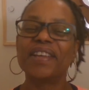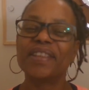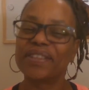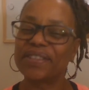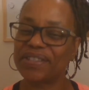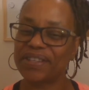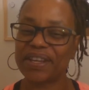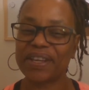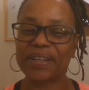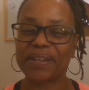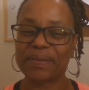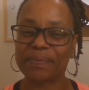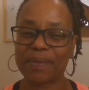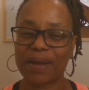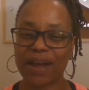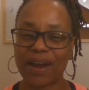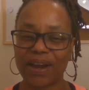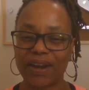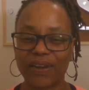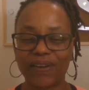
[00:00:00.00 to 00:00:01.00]
See you
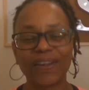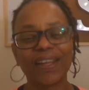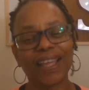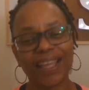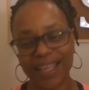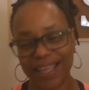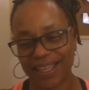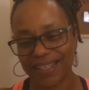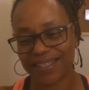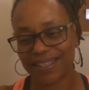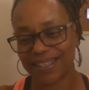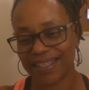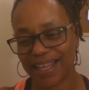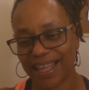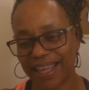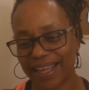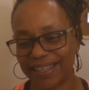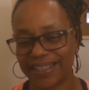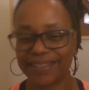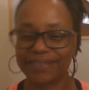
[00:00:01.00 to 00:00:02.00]
tomorrow. It's
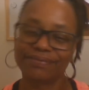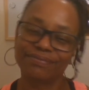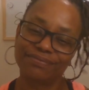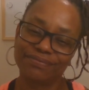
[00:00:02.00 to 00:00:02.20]
late.